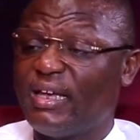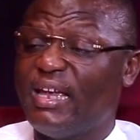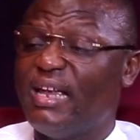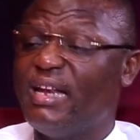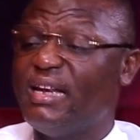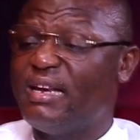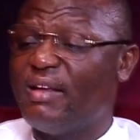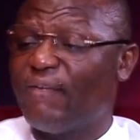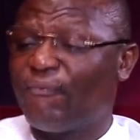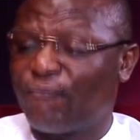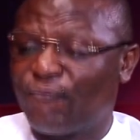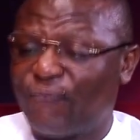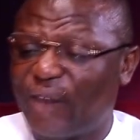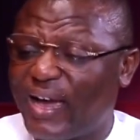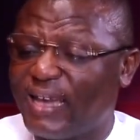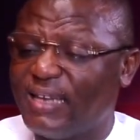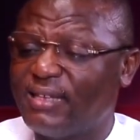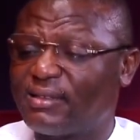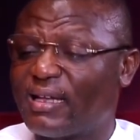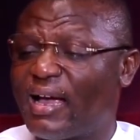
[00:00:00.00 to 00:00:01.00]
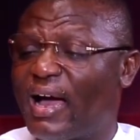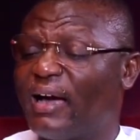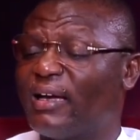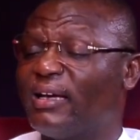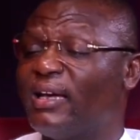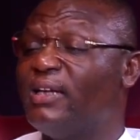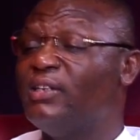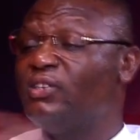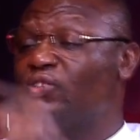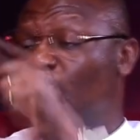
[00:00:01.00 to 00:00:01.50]
in the fight
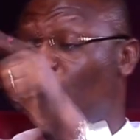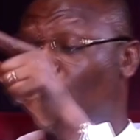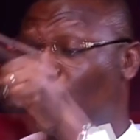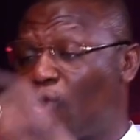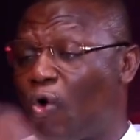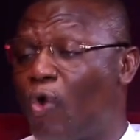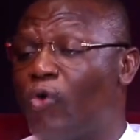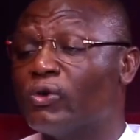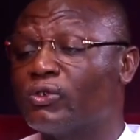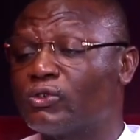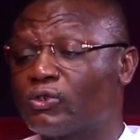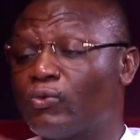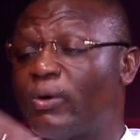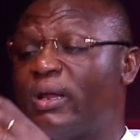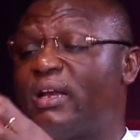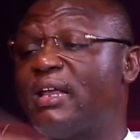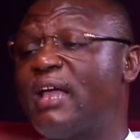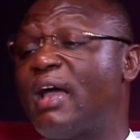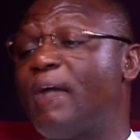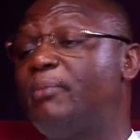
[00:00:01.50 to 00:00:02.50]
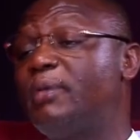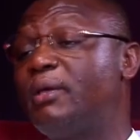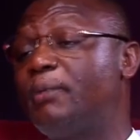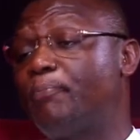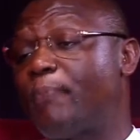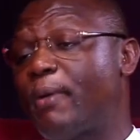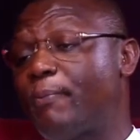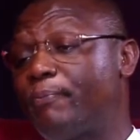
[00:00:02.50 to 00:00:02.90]
against wrongs when they are being